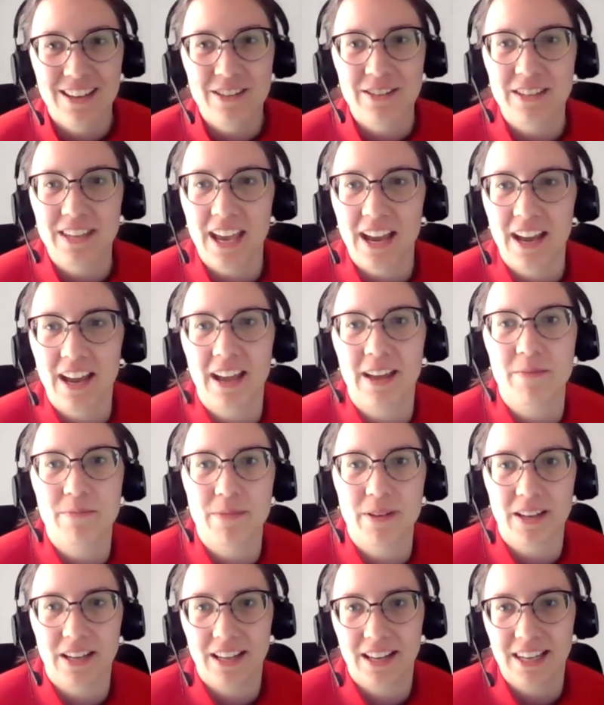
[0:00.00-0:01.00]
So, yeah, I'm
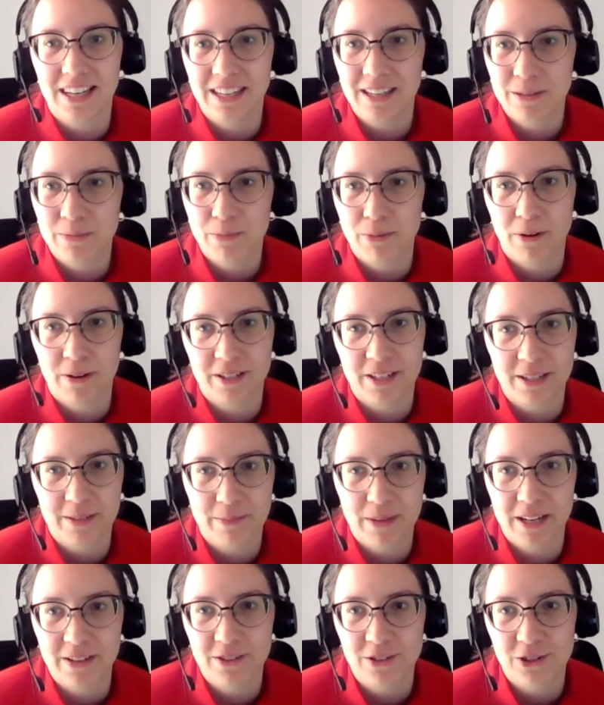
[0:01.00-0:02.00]
a lead product
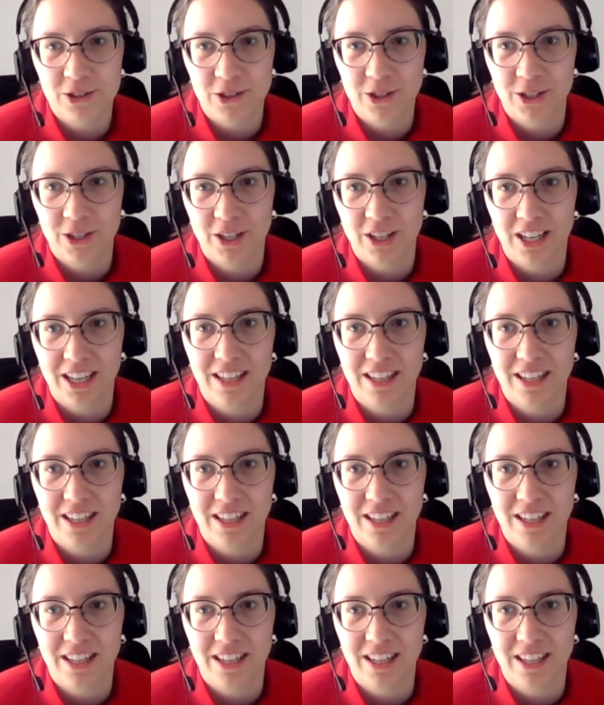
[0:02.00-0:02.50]
manager